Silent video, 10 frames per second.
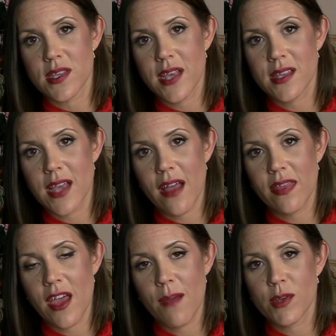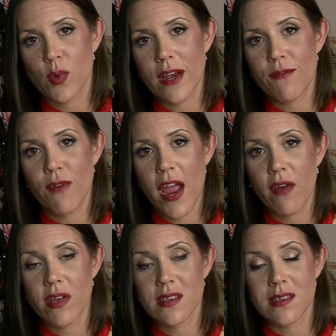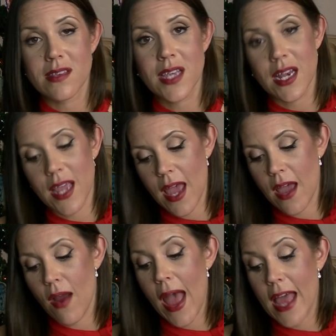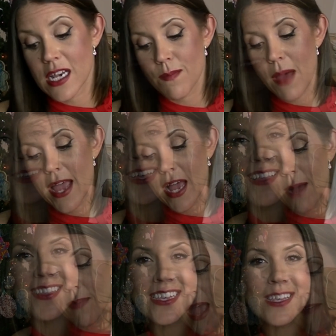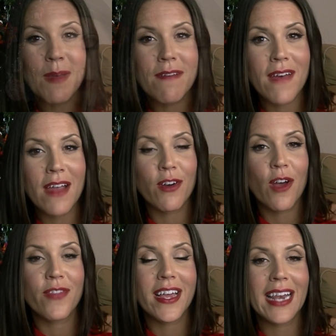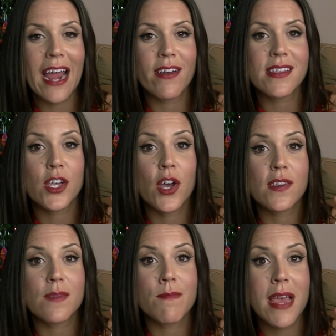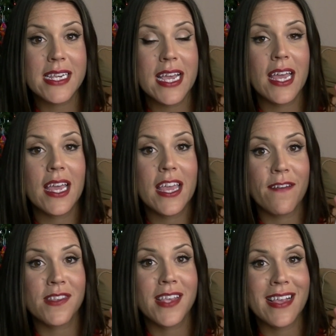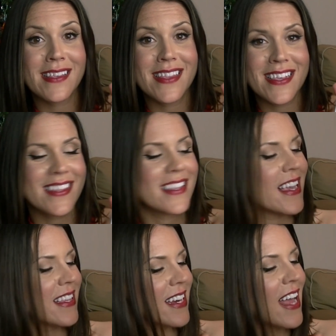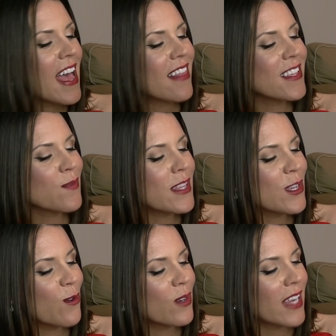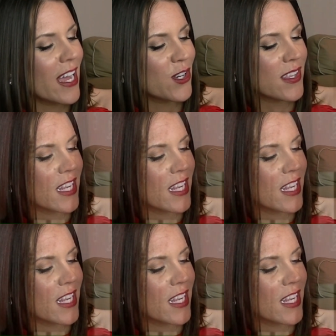sets out there between fragrance and skincare and makeup. This is my favorite of the Clarins cosmetic gift sets this season. This one's called Luscious